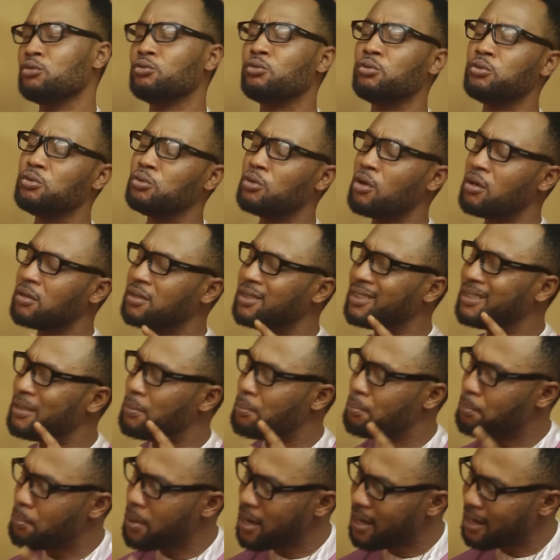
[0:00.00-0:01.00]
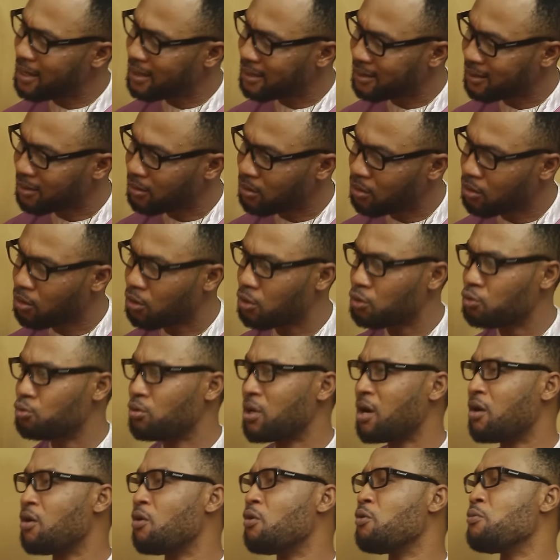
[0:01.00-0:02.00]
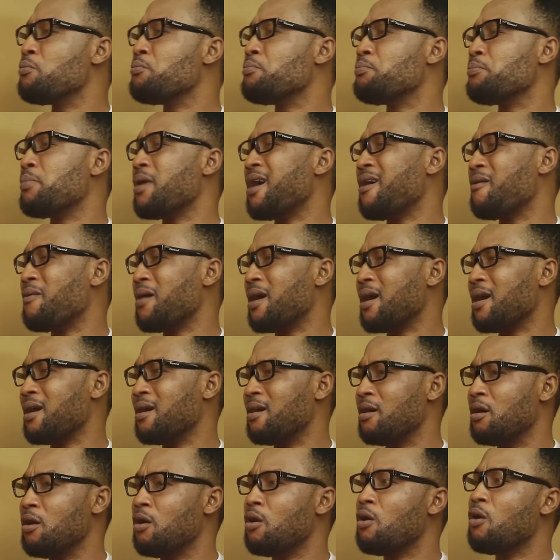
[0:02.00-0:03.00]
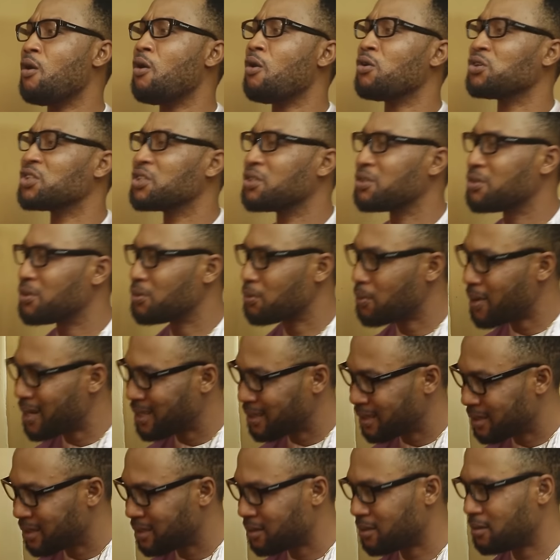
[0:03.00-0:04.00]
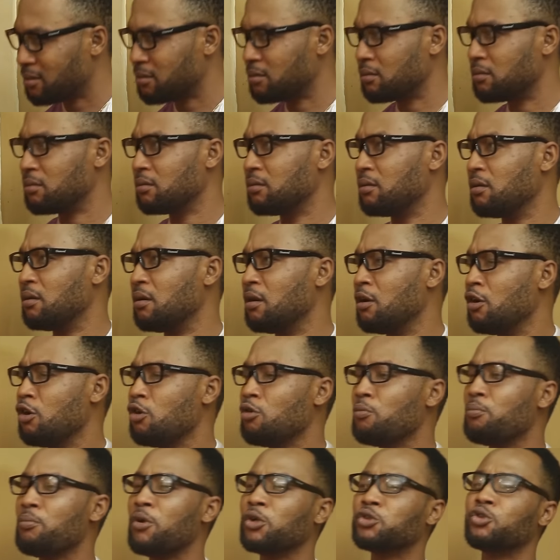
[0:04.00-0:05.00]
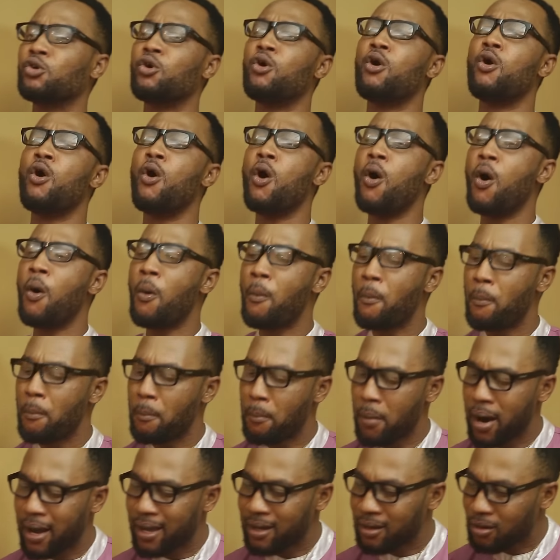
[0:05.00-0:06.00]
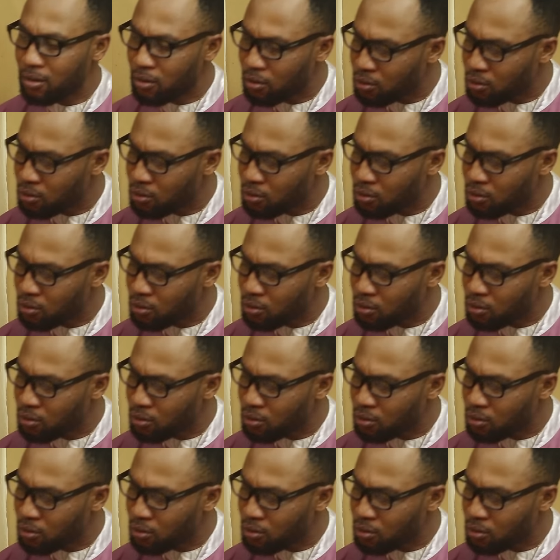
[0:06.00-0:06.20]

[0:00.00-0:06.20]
do not depend on your own power or strength, but on my